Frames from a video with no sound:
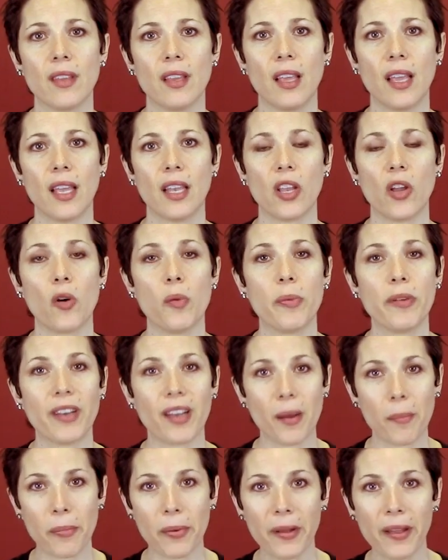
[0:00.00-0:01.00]
And he opened
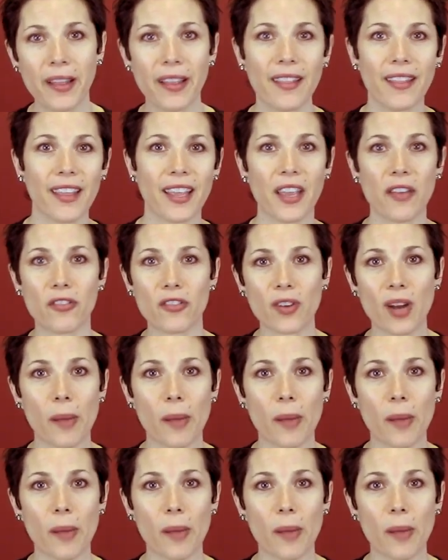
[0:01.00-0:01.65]
up the gift